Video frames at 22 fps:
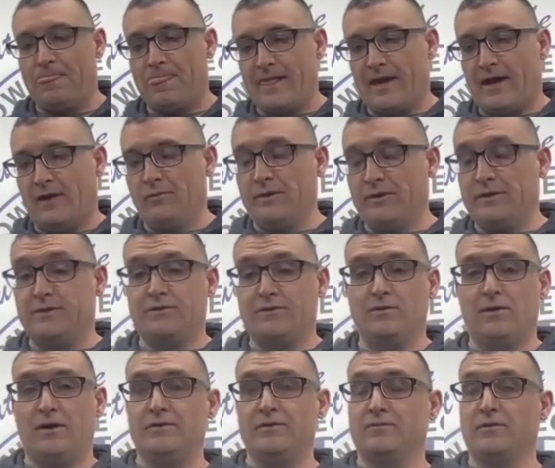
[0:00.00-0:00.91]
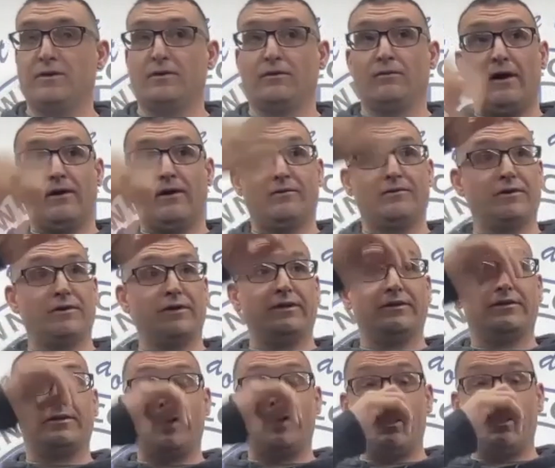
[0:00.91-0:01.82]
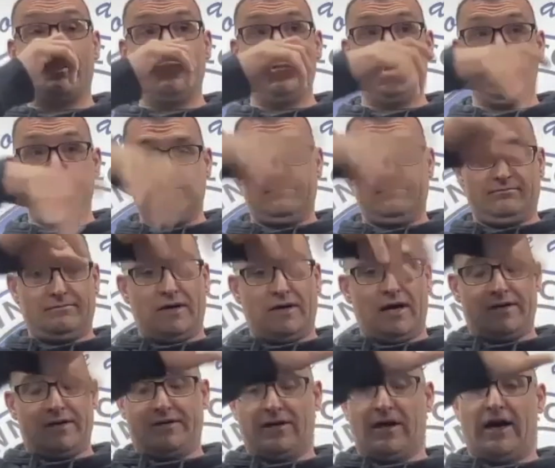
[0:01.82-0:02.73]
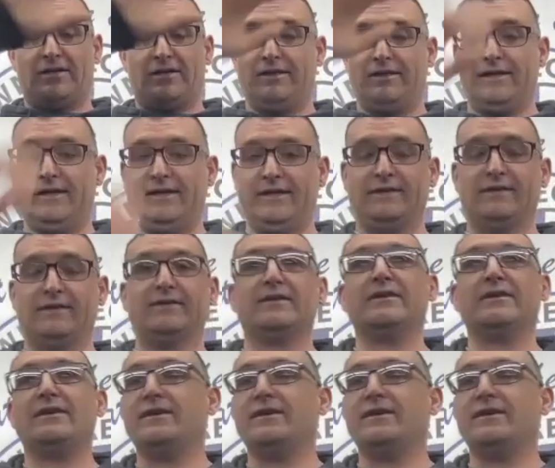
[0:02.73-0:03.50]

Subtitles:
was running around drinking hot chocolate, and